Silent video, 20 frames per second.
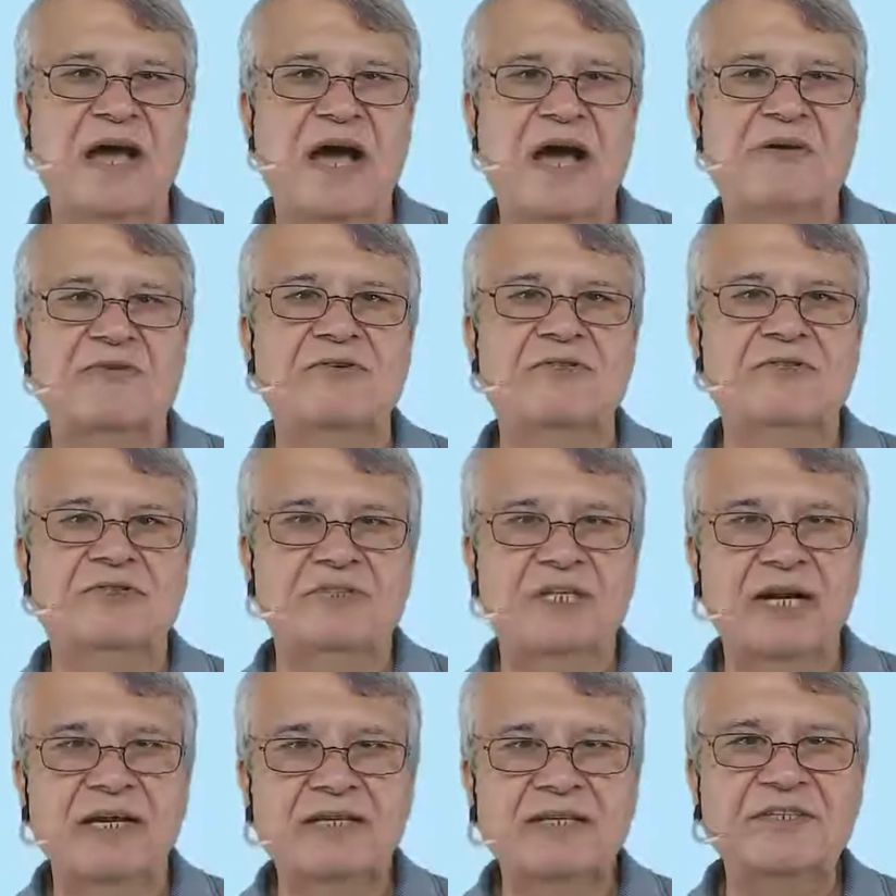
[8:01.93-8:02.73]
Our
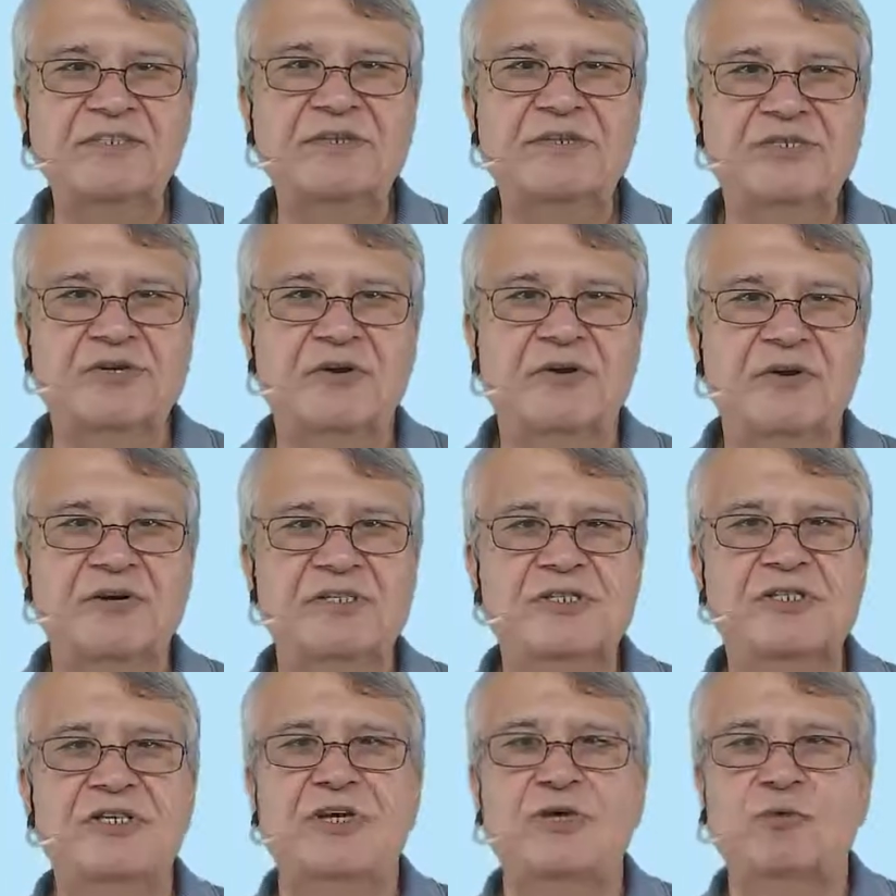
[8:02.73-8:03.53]
starting
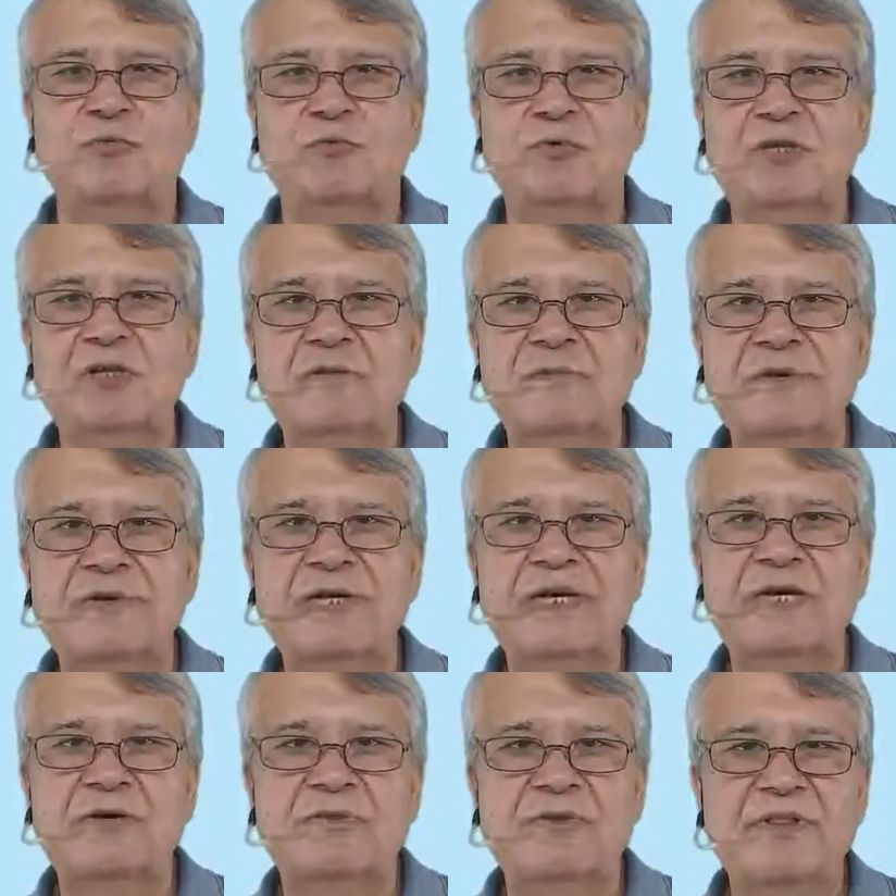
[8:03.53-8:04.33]
choice will
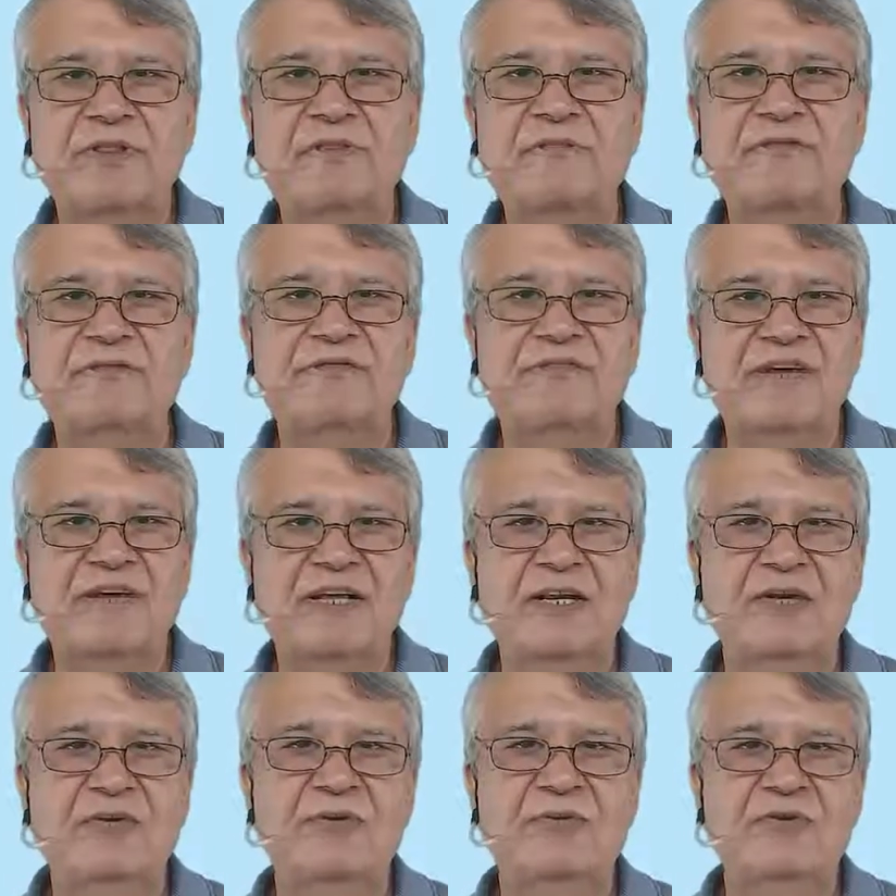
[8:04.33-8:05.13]
be a rhythm
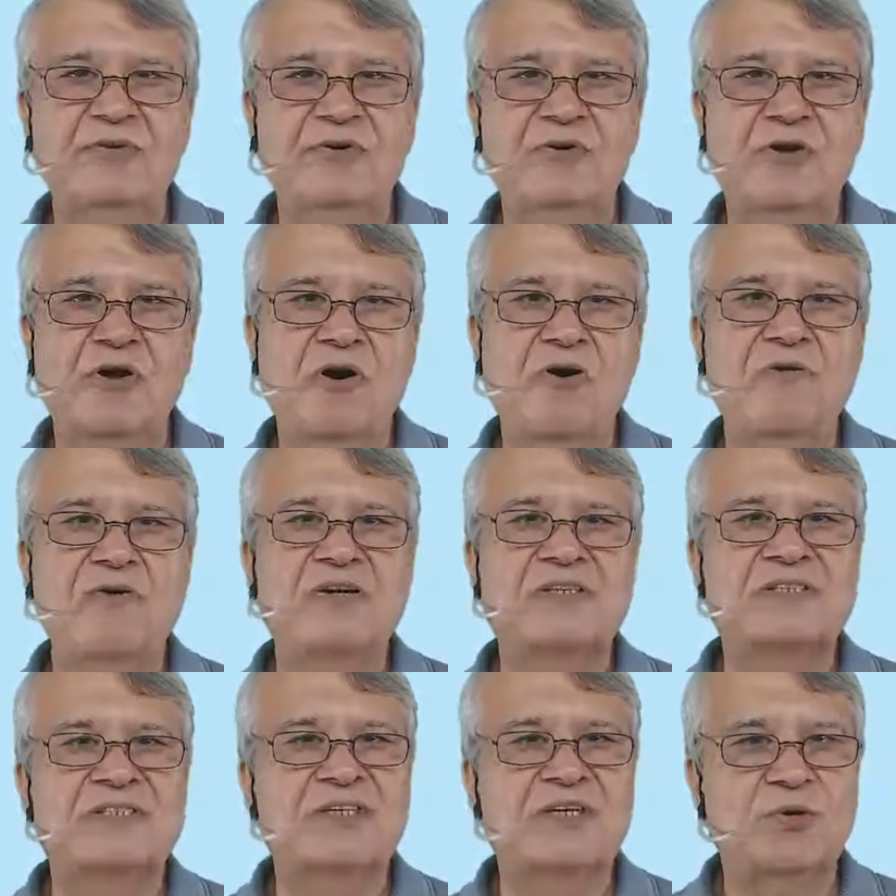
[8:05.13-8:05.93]
value
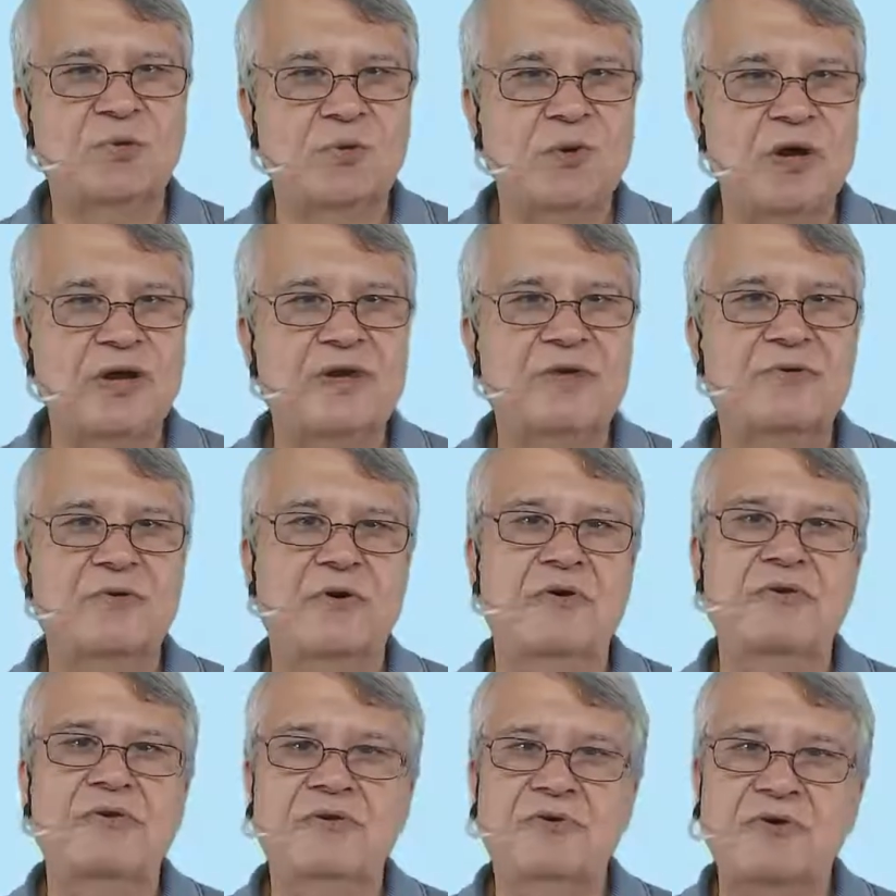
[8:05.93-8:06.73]
known as the quarter
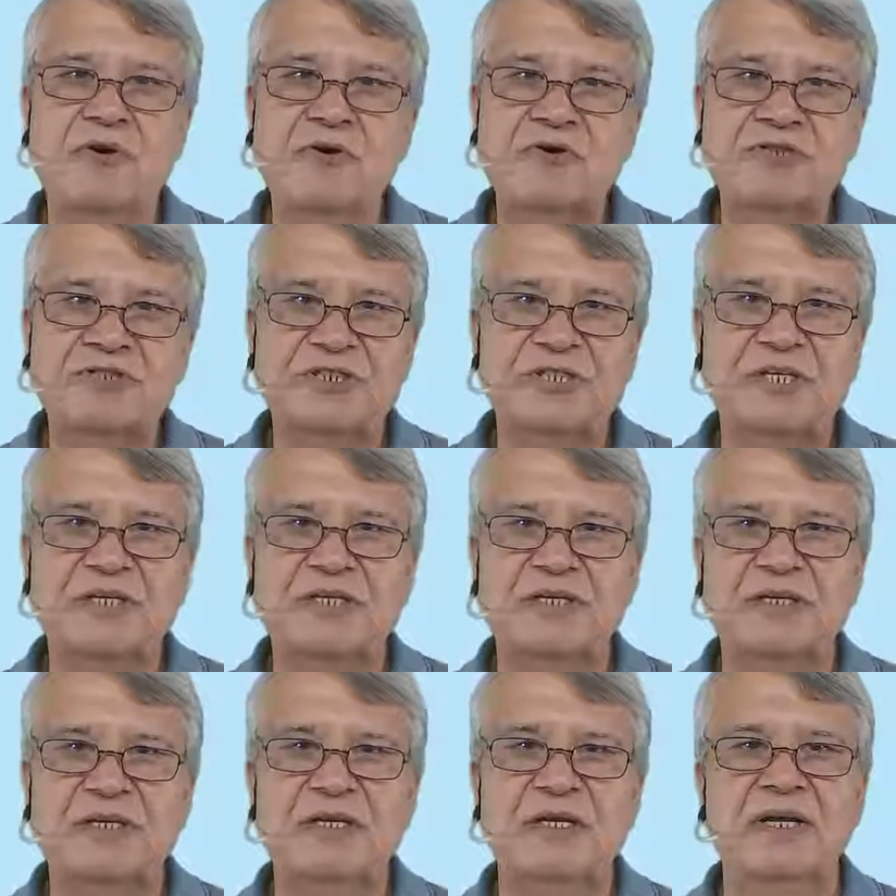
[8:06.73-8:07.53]
or crotchet,